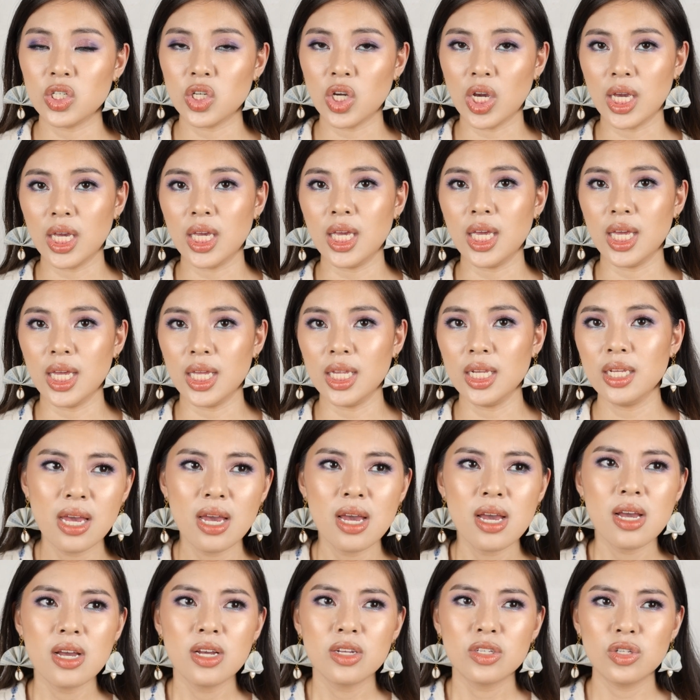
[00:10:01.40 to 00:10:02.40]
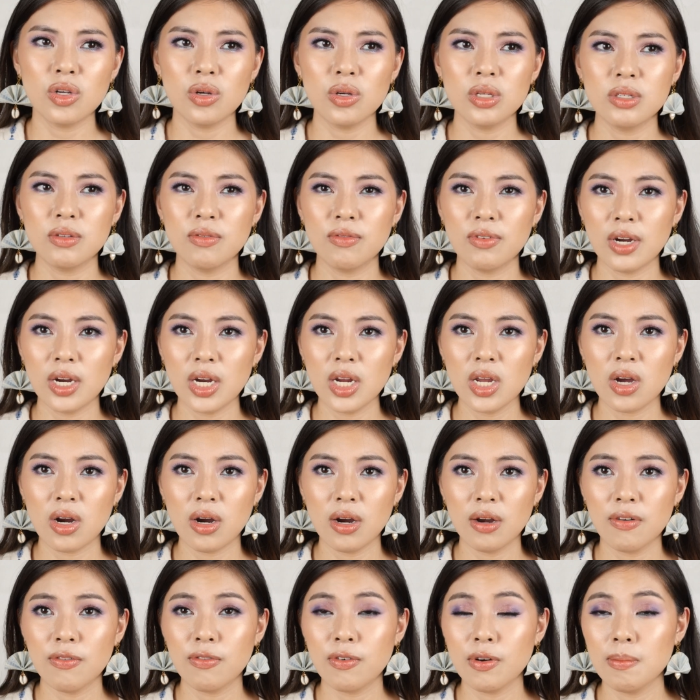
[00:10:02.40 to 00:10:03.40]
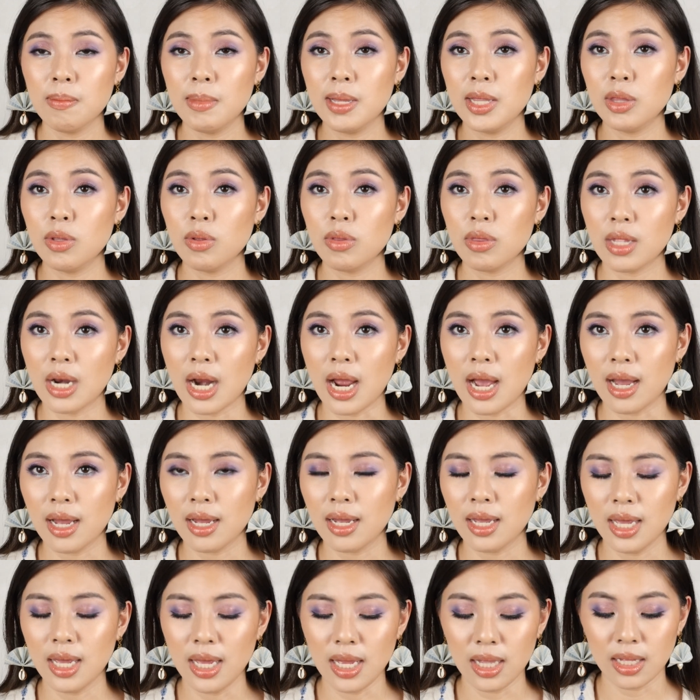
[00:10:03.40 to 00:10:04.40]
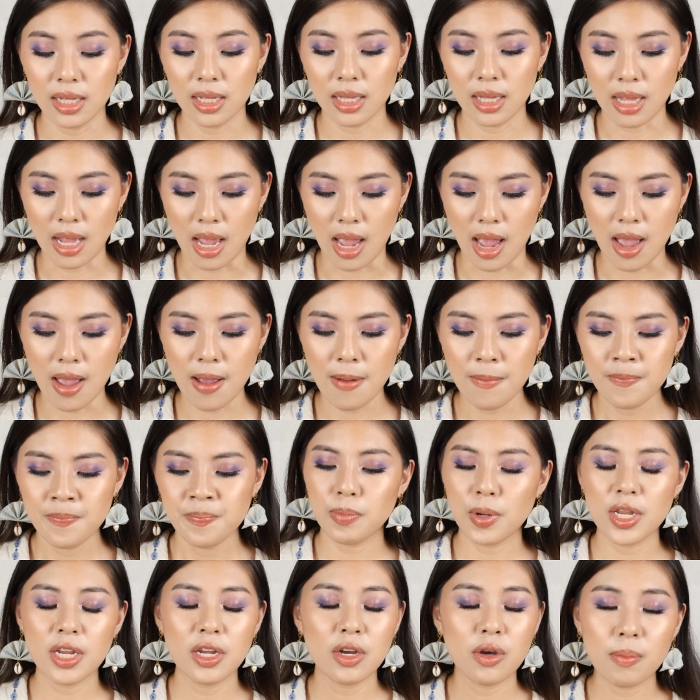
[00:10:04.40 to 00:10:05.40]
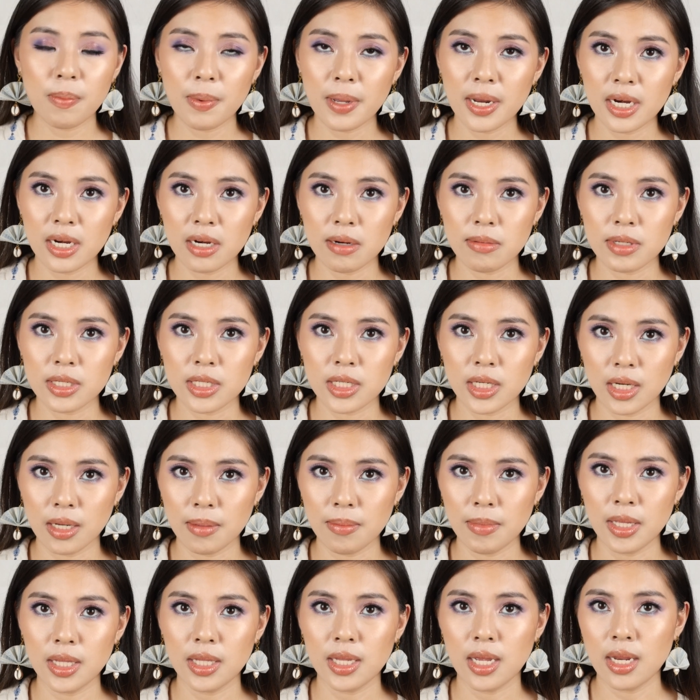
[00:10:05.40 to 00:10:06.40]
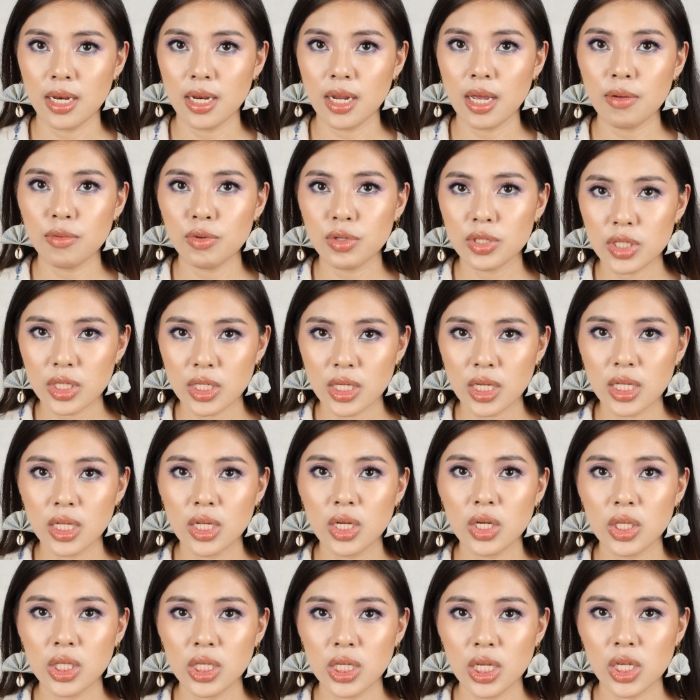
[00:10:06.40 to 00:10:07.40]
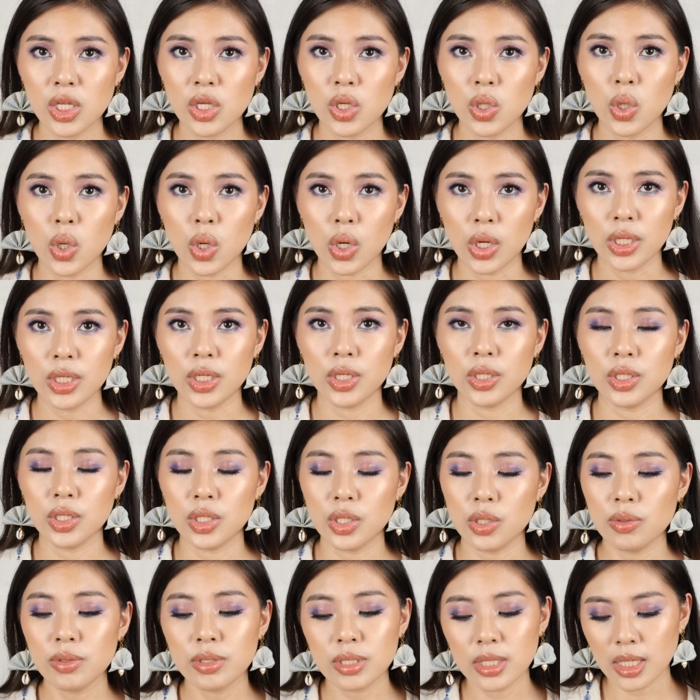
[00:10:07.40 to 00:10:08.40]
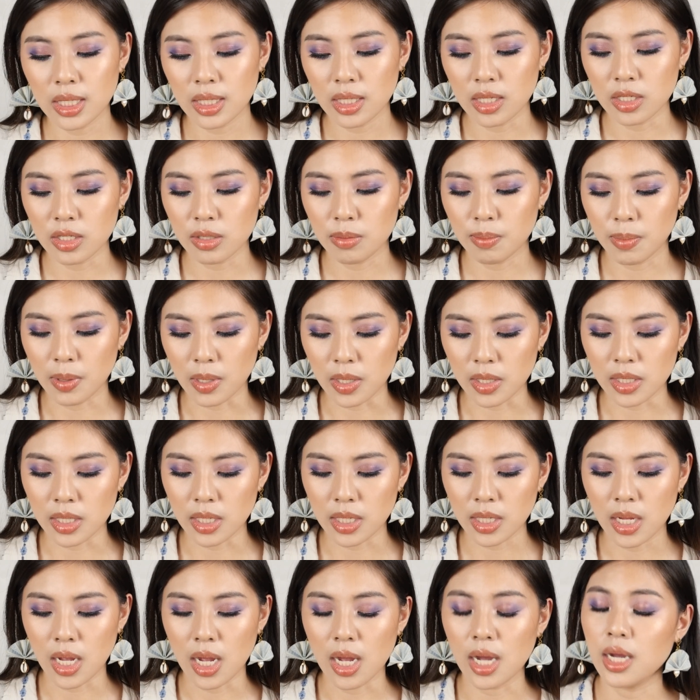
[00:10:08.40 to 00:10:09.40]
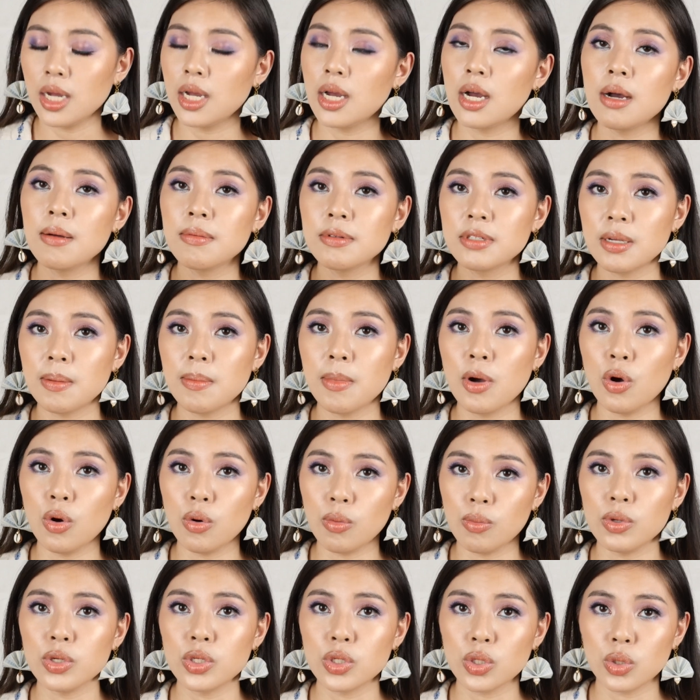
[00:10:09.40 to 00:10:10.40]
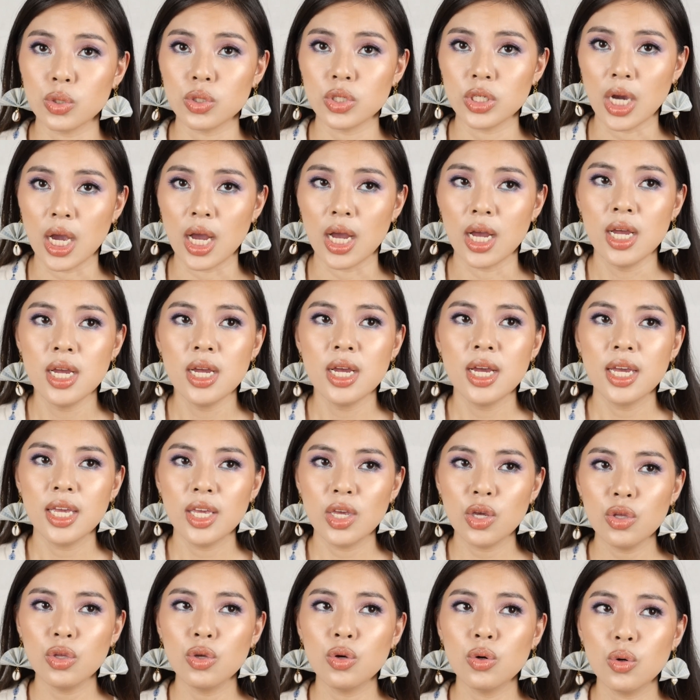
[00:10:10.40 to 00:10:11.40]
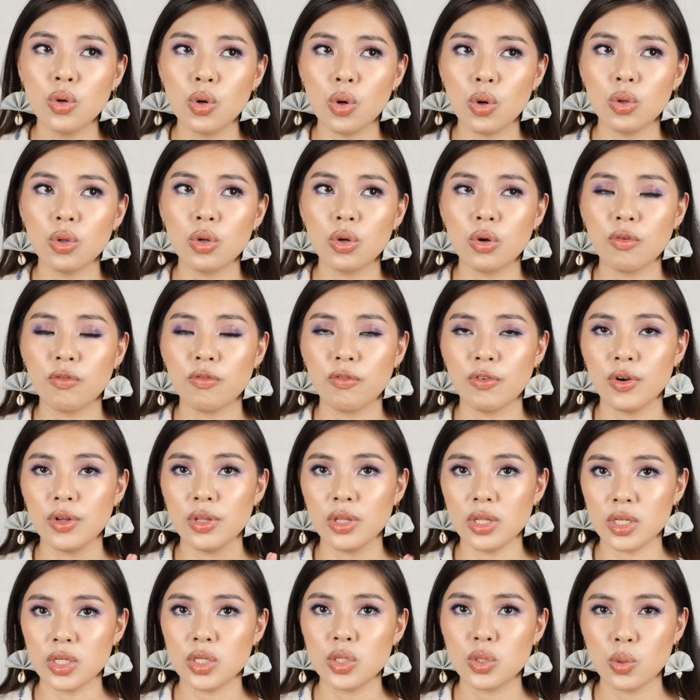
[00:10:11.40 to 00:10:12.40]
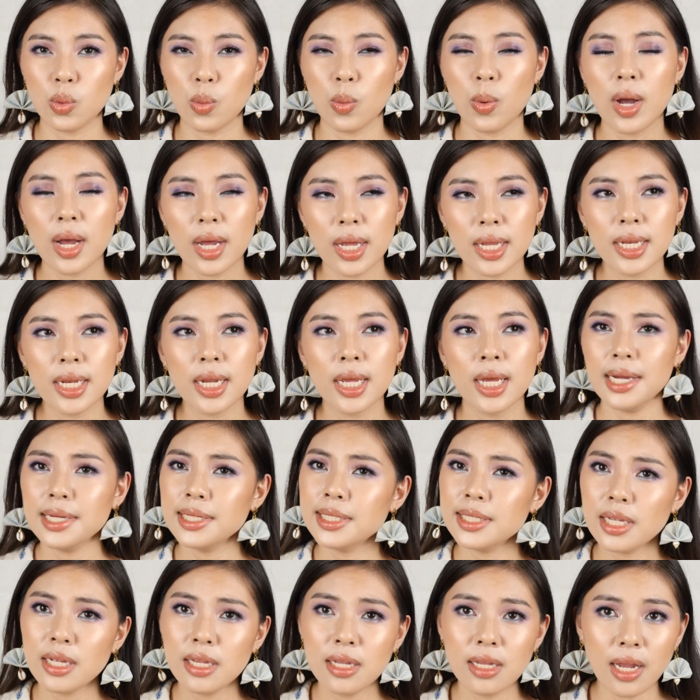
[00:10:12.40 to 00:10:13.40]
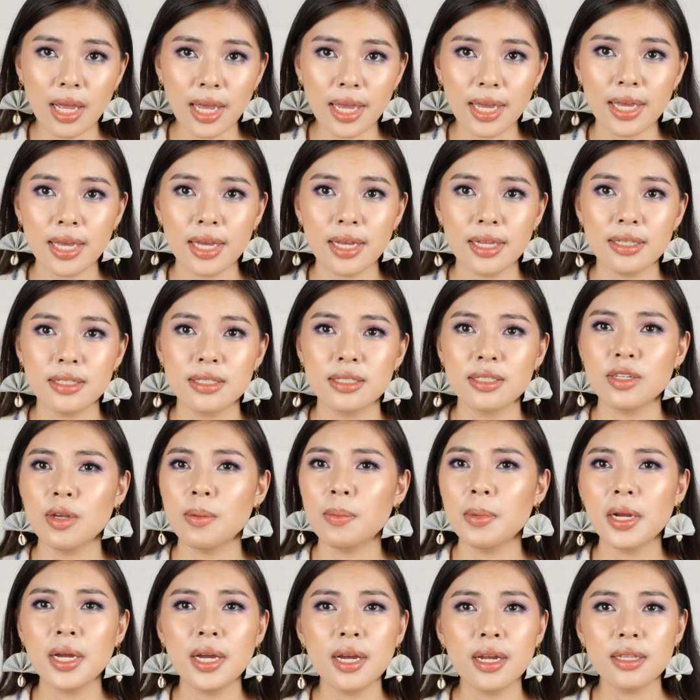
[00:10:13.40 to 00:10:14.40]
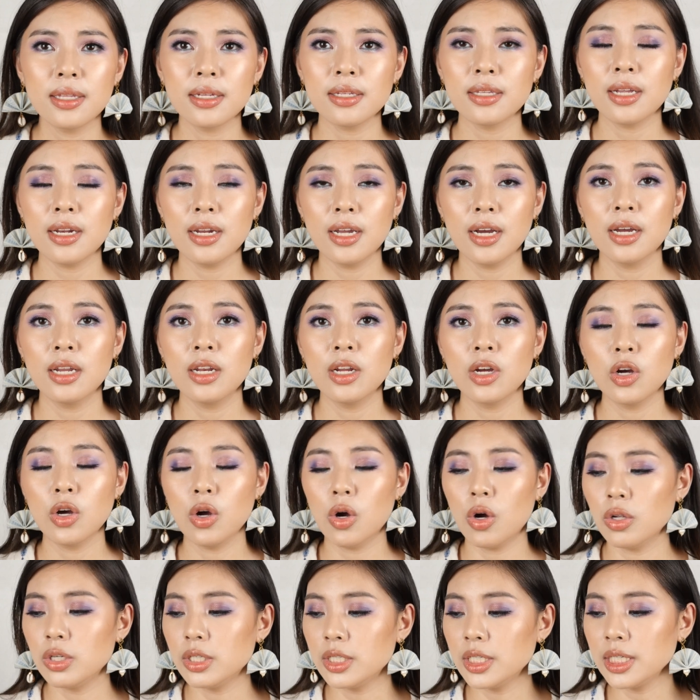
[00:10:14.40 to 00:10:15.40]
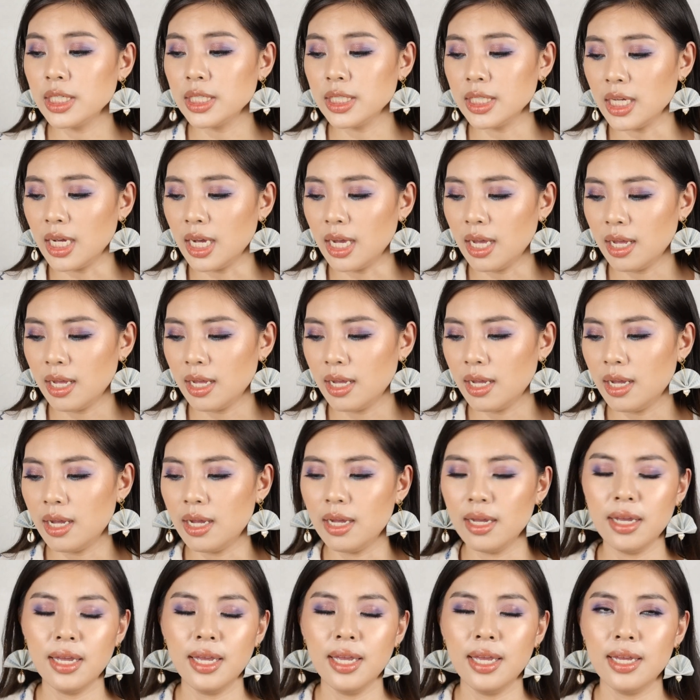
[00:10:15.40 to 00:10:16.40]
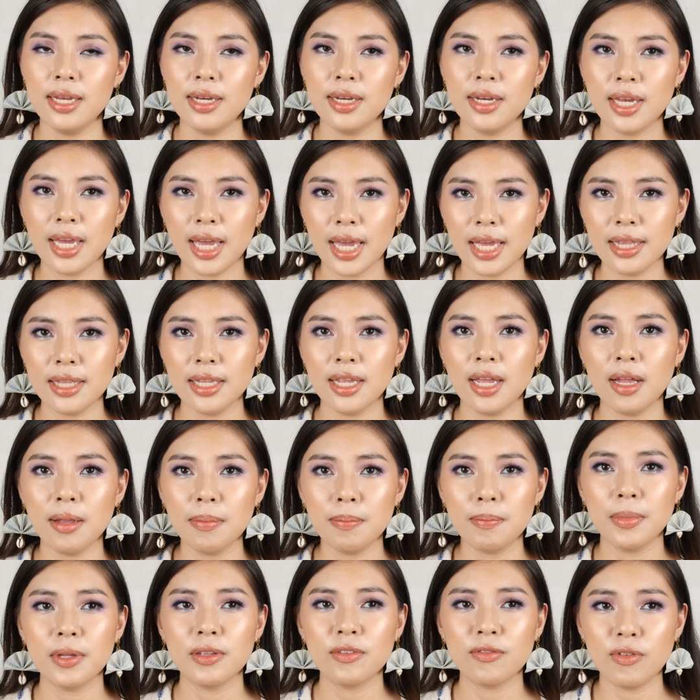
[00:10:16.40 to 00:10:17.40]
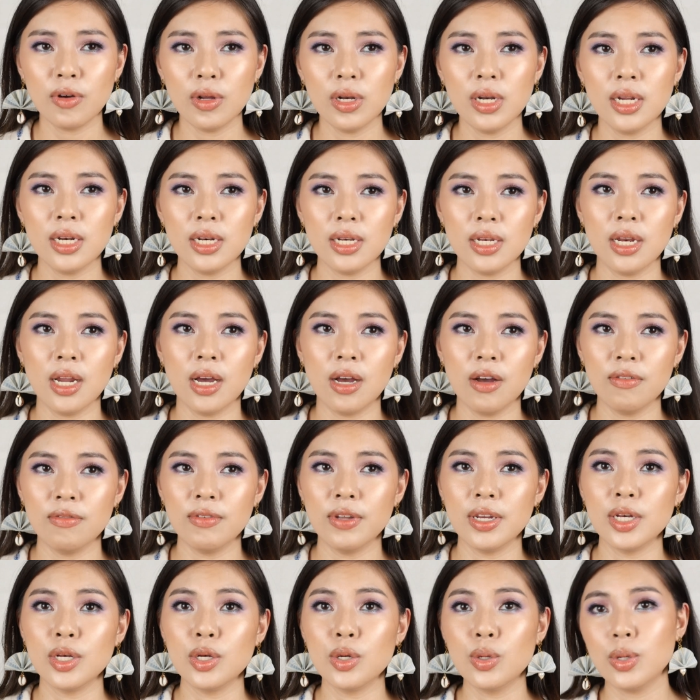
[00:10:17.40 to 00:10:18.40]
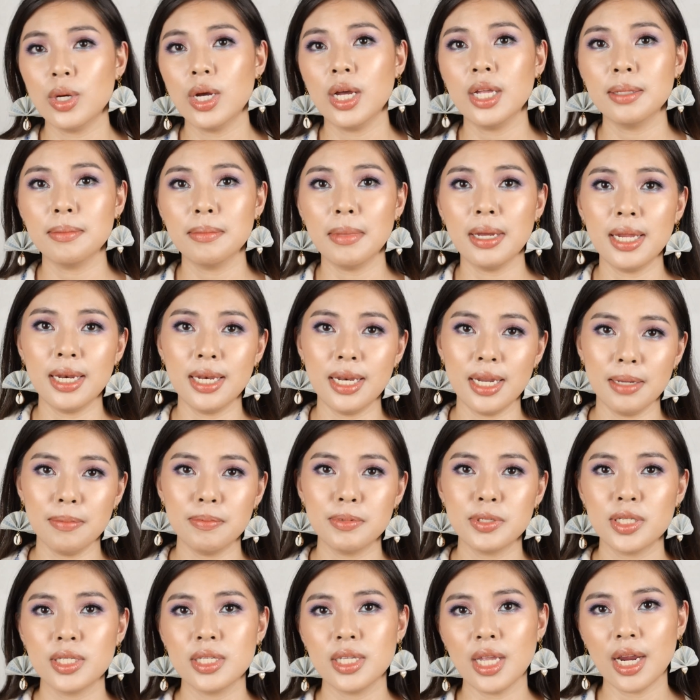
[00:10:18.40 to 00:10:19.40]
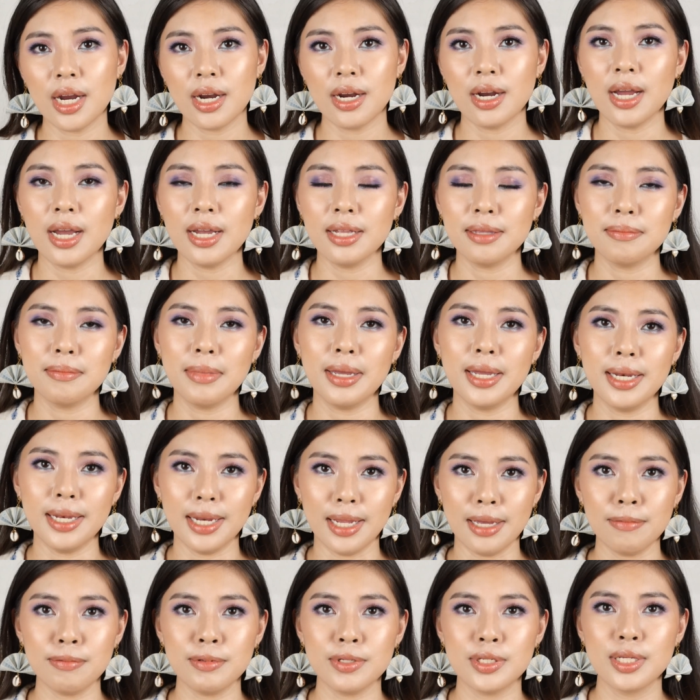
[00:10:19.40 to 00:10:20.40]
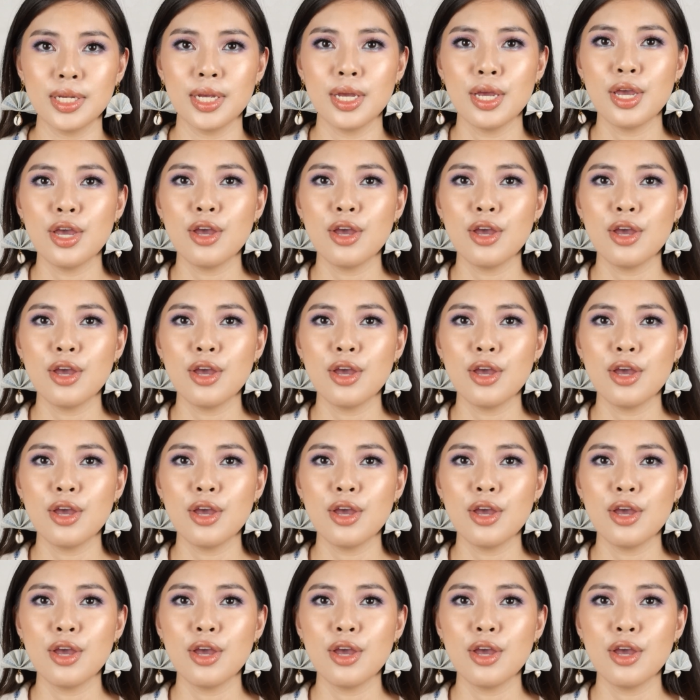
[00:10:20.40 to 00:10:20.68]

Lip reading: check-in. So it's very hard for me to track it na. Pwede ko pa rin naman siya gamitin. I will still continue on using this product hanggang sa maubos ko siya. Yun yung goal ko for this one. I still like it. Sobrang ganda talaga ng color niya. I can't help but fall in love and look at my lips, stare at my lips